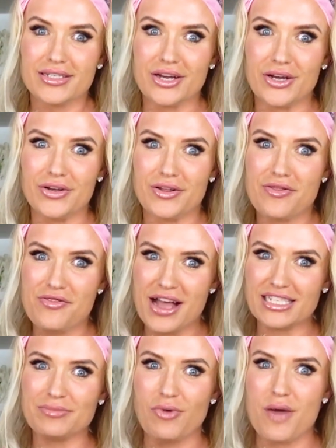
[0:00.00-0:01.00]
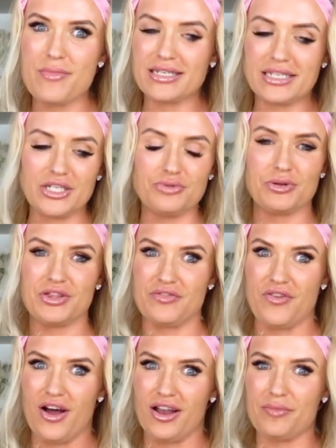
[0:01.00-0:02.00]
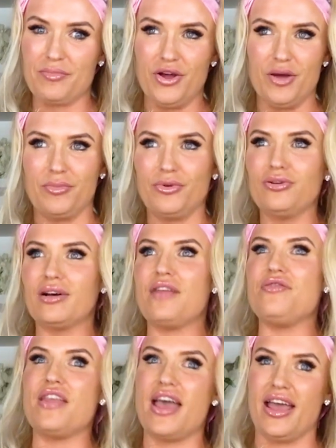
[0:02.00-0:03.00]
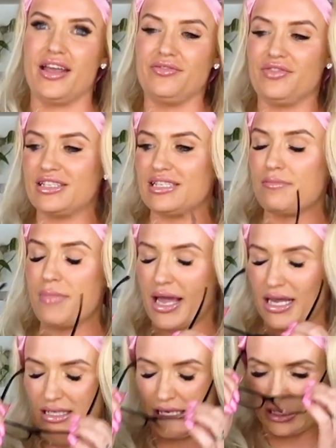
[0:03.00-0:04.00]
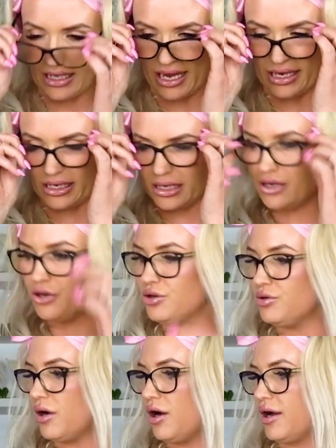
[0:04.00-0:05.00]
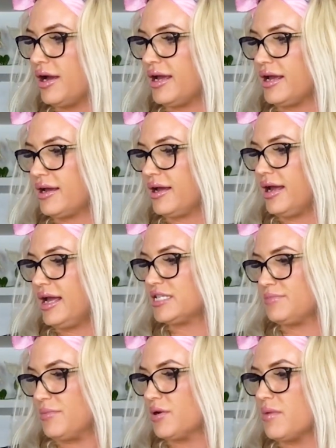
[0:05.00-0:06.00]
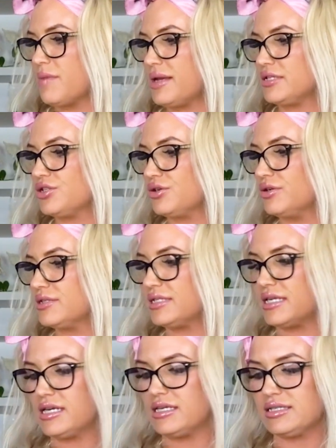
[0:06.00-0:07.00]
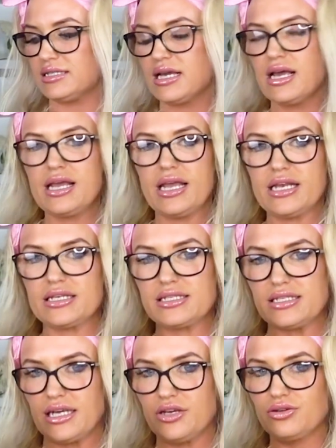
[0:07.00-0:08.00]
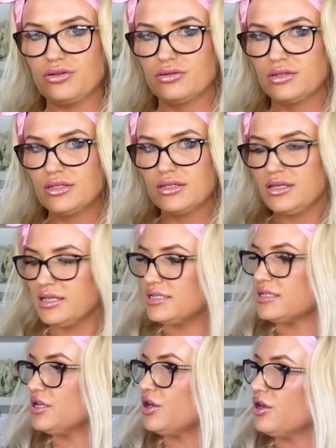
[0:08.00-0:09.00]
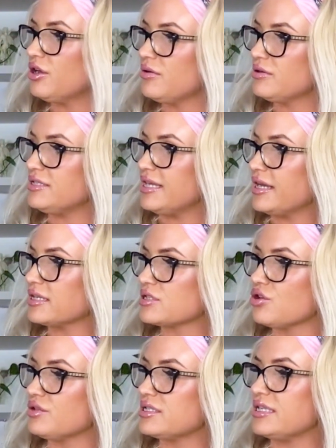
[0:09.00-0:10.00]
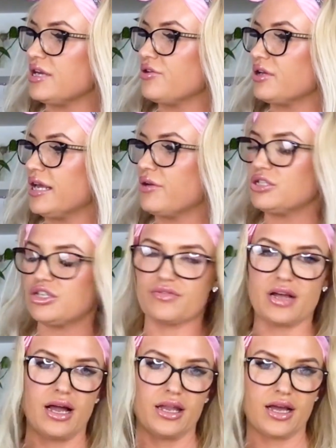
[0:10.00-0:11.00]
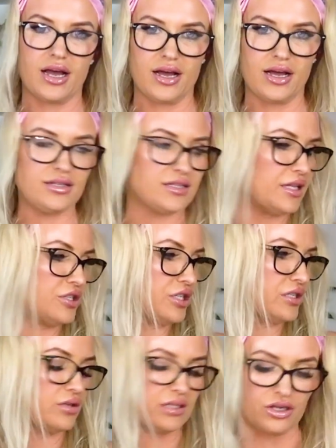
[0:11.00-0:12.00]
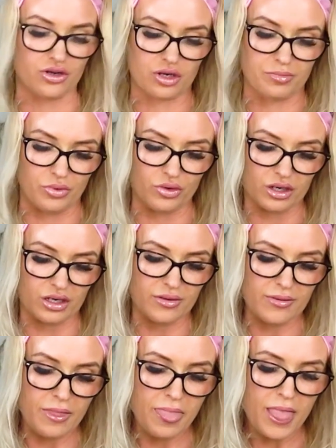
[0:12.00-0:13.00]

So that's my message with the violet purple. And then this amazing lady who has been one of my mentors is Inna Segal. This is her deck. It's called The Secret Language of Color Cards. And then she's also got a book.